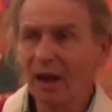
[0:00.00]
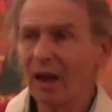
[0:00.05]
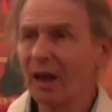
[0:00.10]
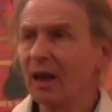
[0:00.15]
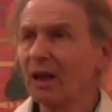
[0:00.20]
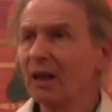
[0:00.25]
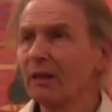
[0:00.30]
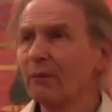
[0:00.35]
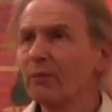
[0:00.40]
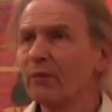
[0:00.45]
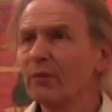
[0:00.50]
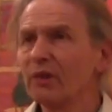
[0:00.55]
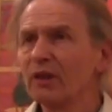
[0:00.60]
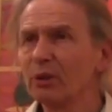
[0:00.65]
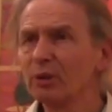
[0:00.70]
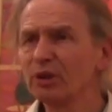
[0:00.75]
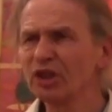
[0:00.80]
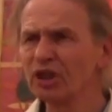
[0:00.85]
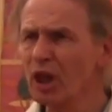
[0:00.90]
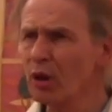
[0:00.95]

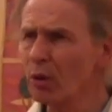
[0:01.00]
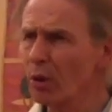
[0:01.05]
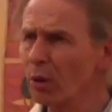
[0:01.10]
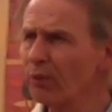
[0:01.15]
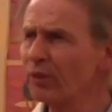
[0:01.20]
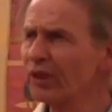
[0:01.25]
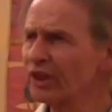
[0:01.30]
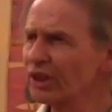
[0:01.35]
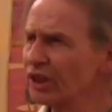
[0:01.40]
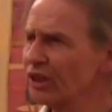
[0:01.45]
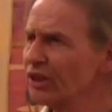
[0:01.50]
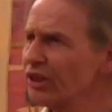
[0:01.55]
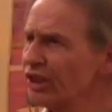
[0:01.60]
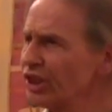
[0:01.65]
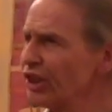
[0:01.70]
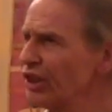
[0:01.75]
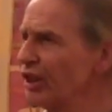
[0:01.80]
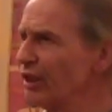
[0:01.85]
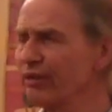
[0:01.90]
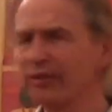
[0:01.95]
There was no obvious
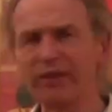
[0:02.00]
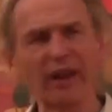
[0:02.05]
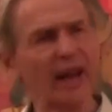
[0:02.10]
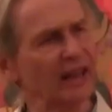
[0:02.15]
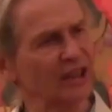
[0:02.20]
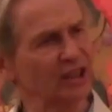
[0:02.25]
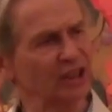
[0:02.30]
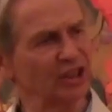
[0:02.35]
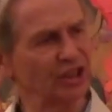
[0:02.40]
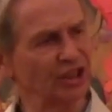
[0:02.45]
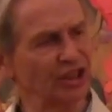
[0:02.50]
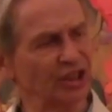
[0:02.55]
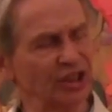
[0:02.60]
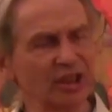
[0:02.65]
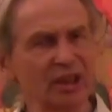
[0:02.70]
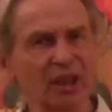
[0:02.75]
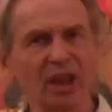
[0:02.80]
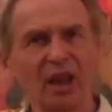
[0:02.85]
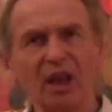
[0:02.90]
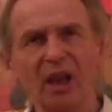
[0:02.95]
conditioning
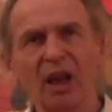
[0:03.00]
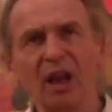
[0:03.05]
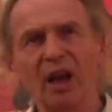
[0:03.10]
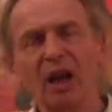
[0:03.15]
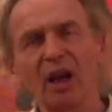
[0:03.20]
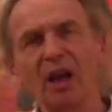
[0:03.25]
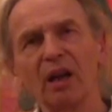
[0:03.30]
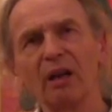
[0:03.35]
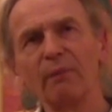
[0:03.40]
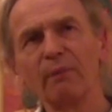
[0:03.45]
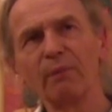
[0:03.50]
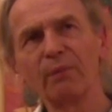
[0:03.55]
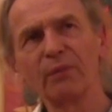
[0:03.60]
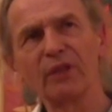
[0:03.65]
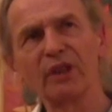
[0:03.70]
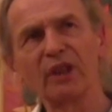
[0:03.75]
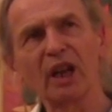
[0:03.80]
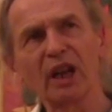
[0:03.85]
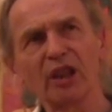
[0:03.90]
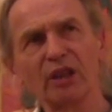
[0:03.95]
factors
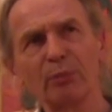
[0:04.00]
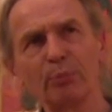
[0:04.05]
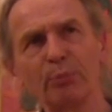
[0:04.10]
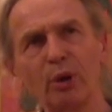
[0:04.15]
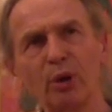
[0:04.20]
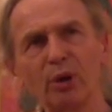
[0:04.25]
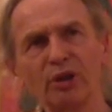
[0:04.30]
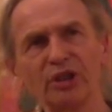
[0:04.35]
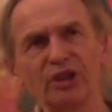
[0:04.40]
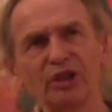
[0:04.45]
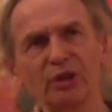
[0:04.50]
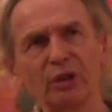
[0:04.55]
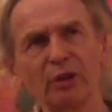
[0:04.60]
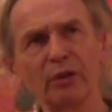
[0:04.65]
that I could point to.